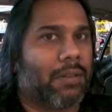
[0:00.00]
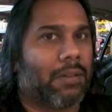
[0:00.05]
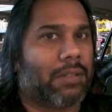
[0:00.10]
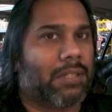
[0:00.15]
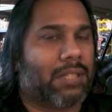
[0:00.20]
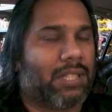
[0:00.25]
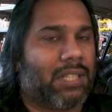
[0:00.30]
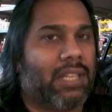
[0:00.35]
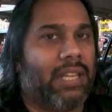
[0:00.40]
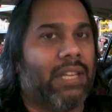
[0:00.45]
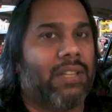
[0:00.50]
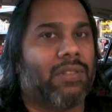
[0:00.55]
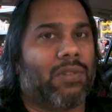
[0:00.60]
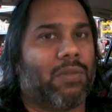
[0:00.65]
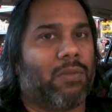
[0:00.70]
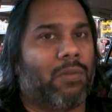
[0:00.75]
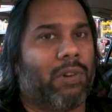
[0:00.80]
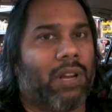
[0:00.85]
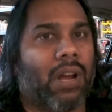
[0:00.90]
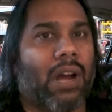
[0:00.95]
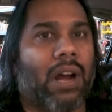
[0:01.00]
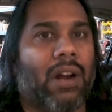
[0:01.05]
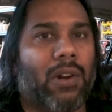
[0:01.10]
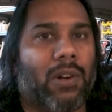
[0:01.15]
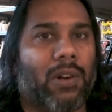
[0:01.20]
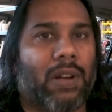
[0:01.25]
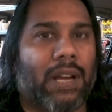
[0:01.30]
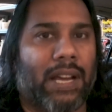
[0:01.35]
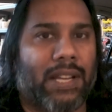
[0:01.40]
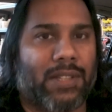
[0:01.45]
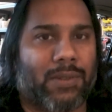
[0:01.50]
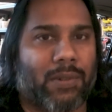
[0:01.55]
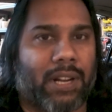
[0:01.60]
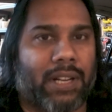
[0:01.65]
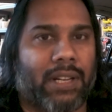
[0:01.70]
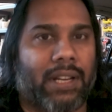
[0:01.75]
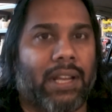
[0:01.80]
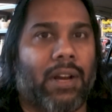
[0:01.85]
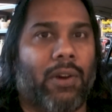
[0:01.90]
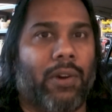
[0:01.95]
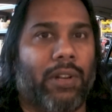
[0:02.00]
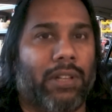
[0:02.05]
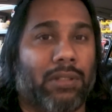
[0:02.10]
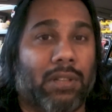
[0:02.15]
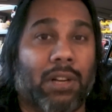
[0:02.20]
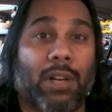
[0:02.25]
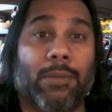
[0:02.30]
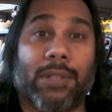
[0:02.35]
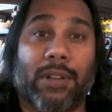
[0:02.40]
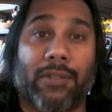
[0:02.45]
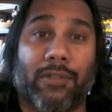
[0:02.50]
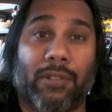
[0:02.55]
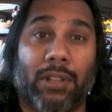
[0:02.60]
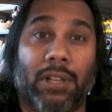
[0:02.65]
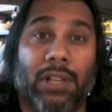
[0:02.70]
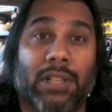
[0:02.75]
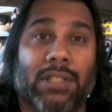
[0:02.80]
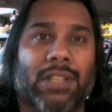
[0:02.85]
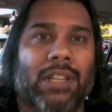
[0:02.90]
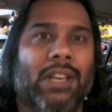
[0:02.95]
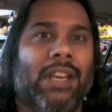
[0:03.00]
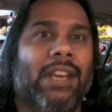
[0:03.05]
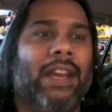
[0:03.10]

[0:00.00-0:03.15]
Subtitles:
seats Recaro has right now in terms of looks.